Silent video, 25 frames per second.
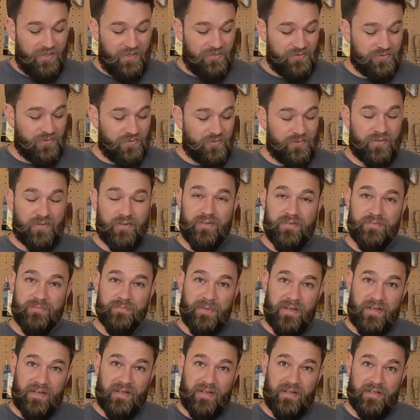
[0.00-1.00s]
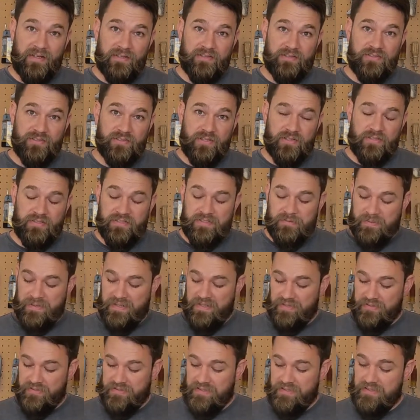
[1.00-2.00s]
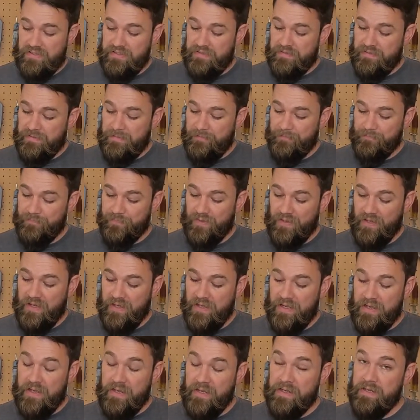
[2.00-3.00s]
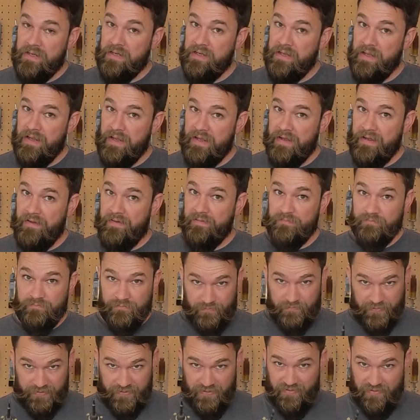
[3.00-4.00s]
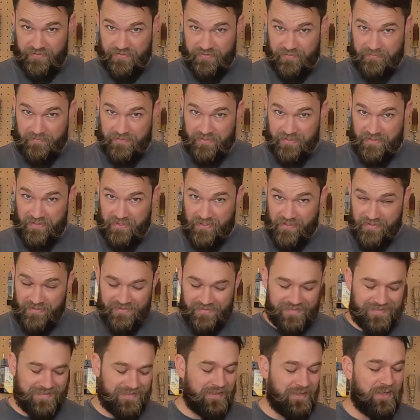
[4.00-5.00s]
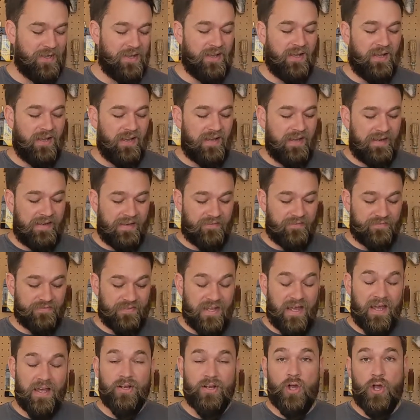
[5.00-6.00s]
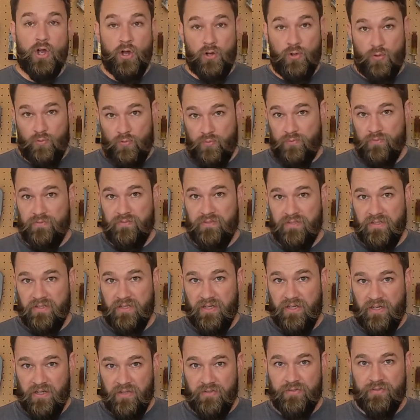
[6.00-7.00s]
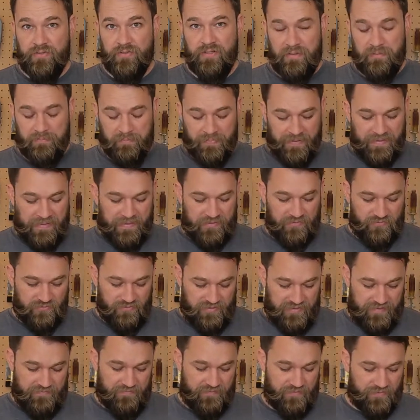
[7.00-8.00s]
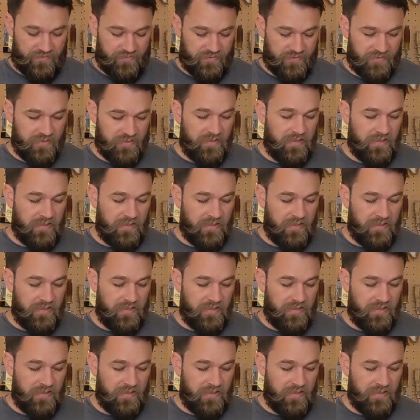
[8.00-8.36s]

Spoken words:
So there's my honest thoughts about these. I have, because I'm being honest, I have not owned other impact drivers.